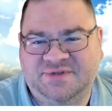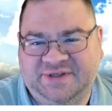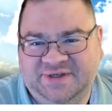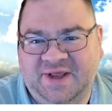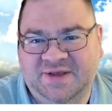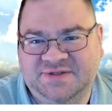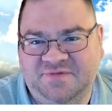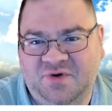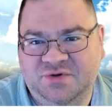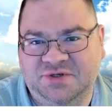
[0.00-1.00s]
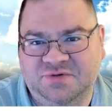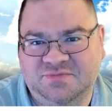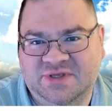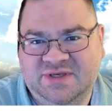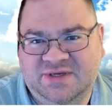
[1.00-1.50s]
to today's devotional.
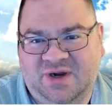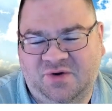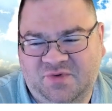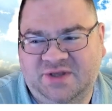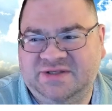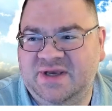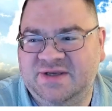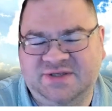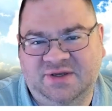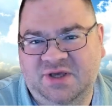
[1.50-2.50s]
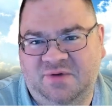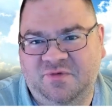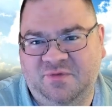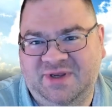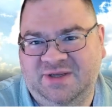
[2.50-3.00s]
Our thought today is going to come
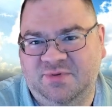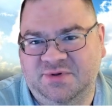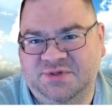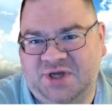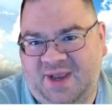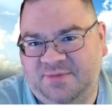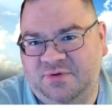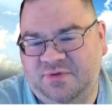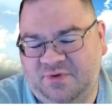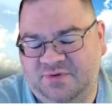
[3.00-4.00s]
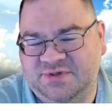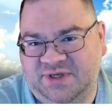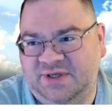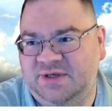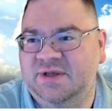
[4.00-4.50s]
from Hebrews chapter
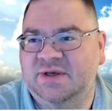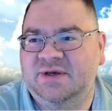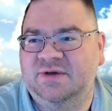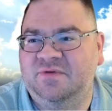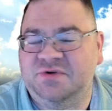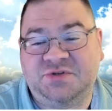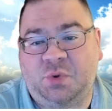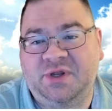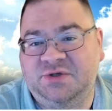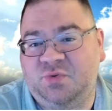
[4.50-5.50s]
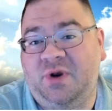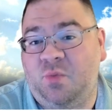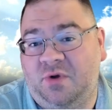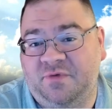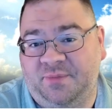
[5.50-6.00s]
13, verses 20 and
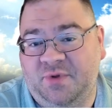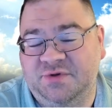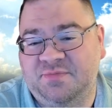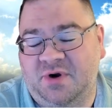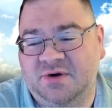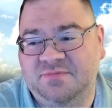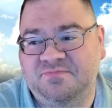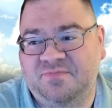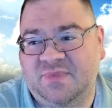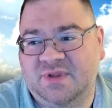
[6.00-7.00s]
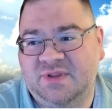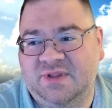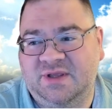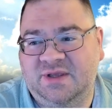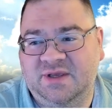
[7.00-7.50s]
21 for the most part.
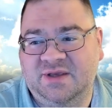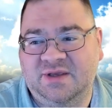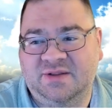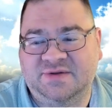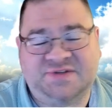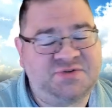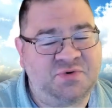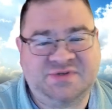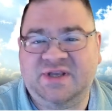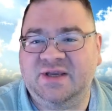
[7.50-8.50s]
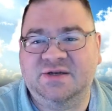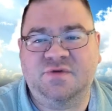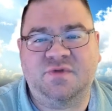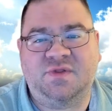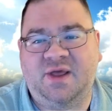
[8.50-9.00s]
The This is towards the end
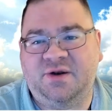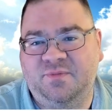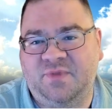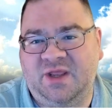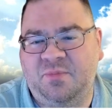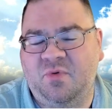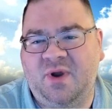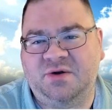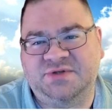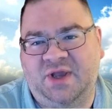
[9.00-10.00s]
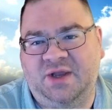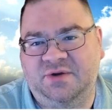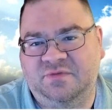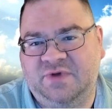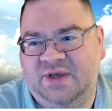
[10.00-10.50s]
of the letter. The Hebrew writer's kind
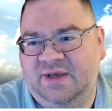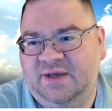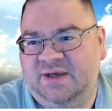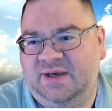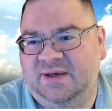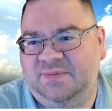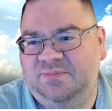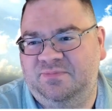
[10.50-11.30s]
of uh,